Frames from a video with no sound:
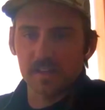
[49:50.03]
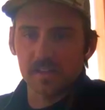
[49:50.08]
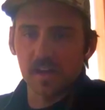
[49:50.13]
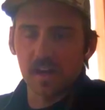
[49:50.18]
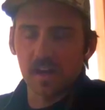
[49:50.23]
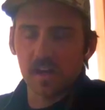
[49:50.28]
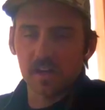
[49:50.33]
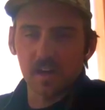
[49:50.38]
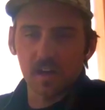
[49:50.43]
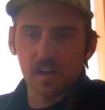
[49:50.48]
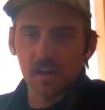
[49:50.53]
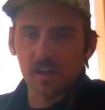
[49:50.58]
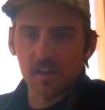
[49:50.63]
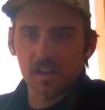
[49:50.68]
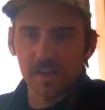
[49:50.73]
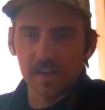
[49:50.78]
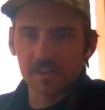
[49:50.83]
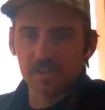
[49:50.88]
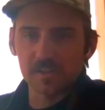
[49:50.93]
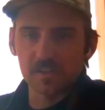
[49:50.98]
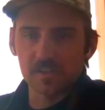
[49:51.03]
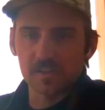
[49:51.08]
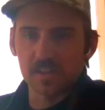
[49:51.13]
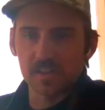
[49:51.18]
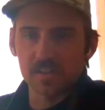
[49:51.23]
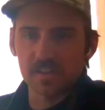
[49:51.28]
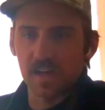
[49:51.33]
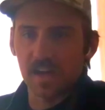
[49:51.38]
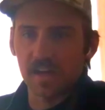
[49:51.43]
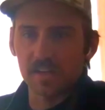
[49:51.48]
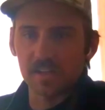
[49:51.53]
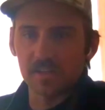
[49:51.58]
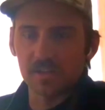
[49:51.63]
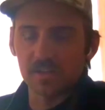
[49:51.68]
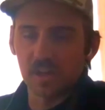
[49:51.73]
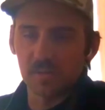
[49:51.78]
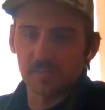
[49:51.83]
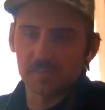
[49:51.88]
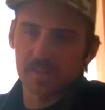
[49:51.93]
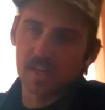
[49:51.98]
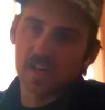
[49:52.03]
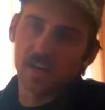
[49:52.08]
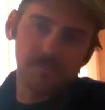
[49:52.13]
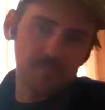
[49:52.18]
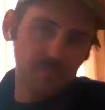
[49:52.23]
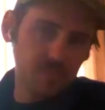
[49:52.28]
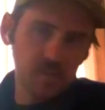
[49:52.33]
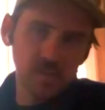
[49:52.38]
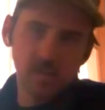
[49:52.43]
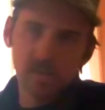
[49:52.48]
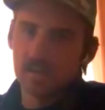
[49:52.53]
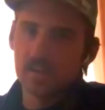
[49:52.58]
The dog got all anxious and excited, jumped up,